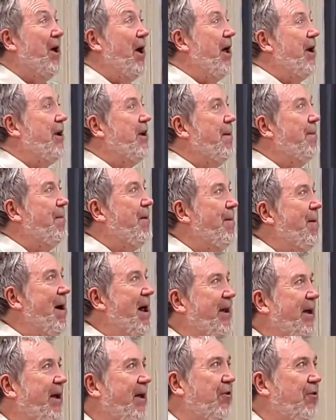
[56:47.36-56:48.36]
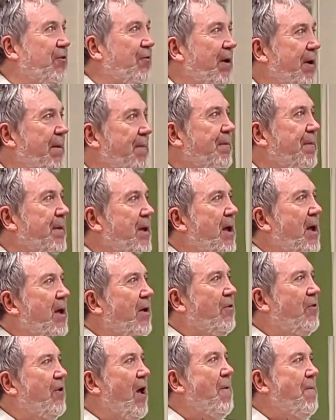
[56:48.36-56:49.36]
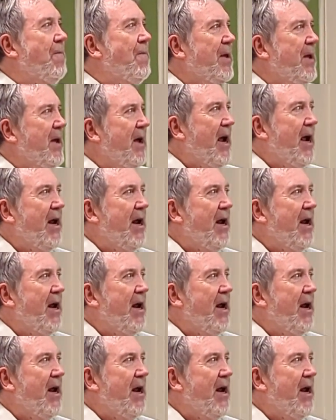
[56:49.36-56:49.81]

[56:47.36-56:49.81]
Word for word: diplomatic history. So in